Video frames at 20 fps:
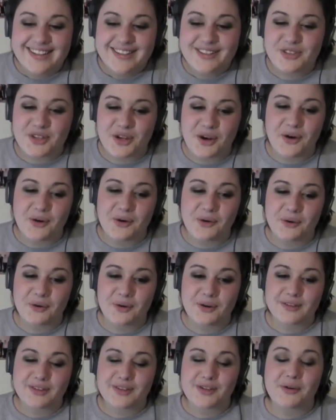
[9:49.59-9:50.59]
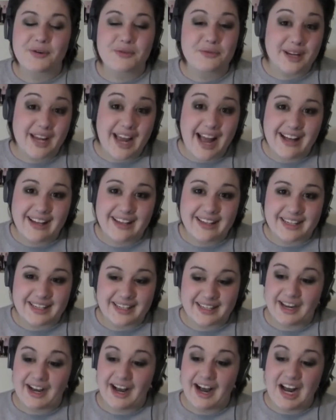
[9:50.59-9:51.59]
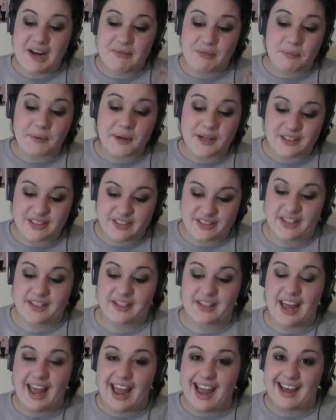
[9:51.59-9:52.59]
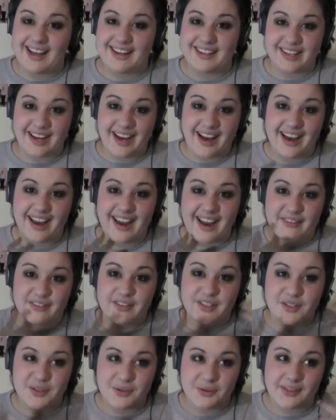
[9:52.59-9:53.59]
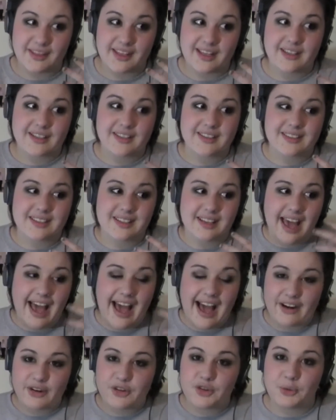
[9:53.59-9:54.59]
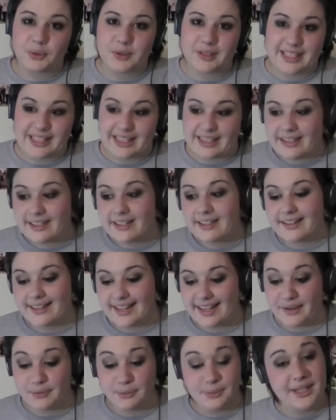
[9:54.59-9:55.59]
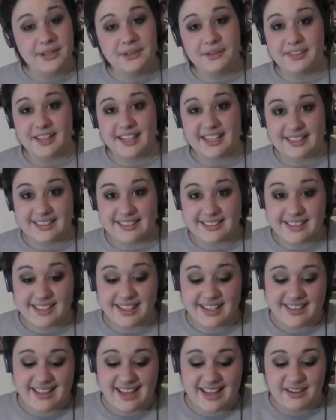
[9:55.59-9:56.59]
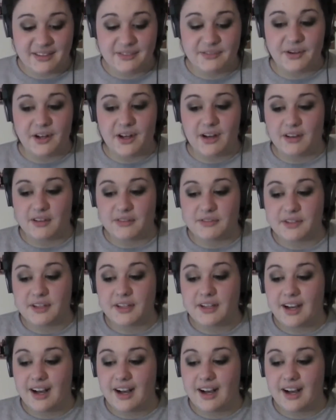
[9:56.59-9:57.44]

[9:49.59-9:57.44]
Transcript: So in reality, I'm a person, and I have to do things actually, like real things, that involve